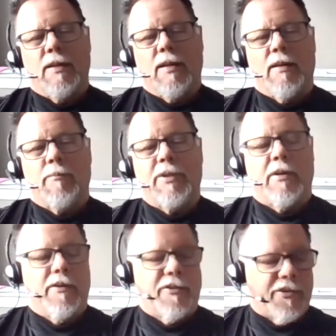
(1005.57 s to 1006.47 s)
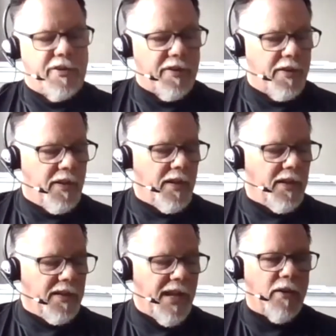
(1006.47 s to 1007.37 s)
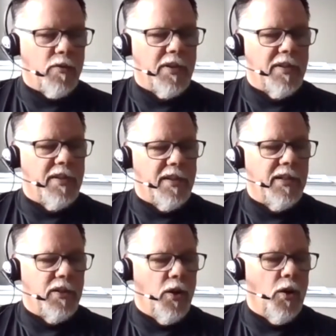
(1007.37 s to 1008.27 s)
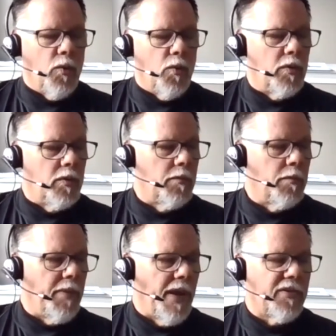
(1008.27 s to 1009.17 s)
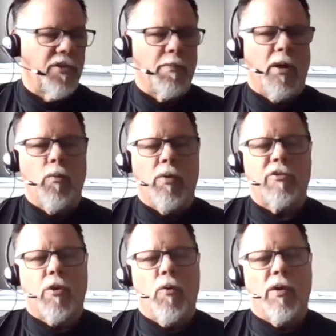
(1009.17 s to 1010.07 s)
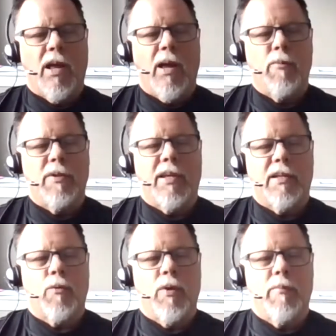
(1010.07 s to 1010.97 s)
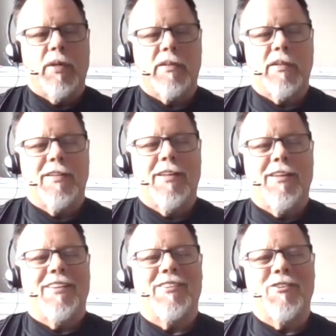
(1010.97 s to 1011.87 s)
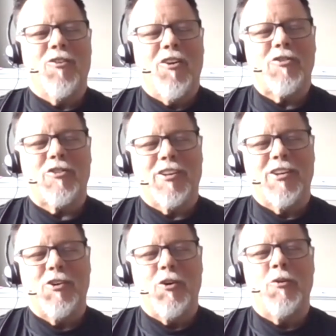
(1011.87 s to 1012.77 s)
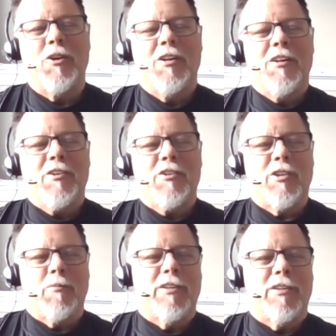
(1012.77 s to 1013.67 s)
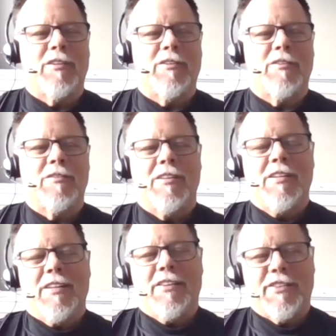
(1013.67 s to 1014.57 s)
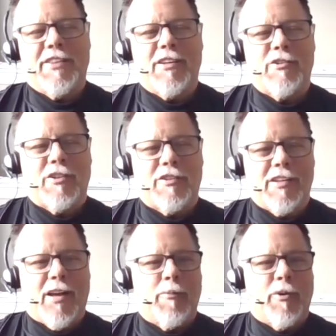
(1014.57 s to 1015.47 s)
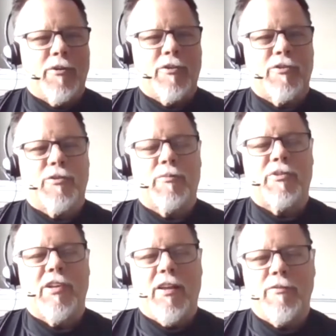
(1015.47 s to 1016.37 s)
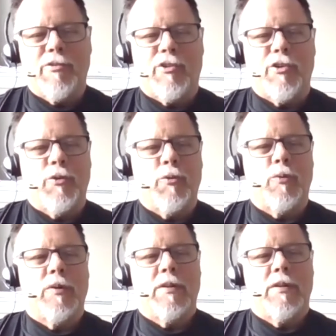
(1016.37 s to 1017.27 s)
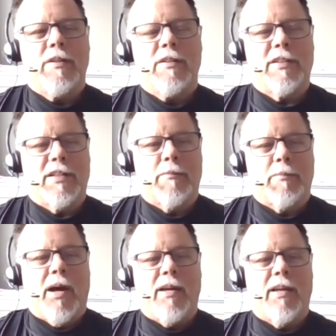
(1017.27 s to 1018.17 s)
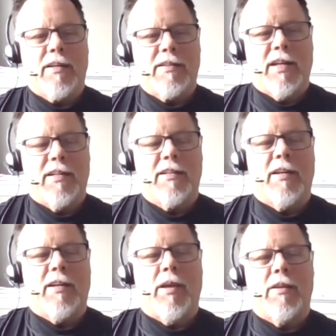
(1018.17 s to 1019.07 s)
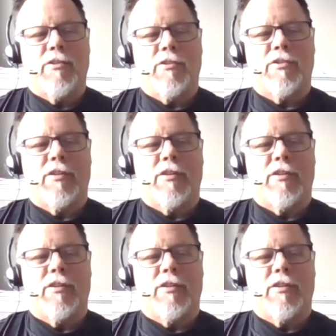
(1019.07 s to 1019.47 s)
Because not only do they know best about what's going on with that equipment, they're also going to know some of the little things that the operators themselves do to get by on a day-to-day basis.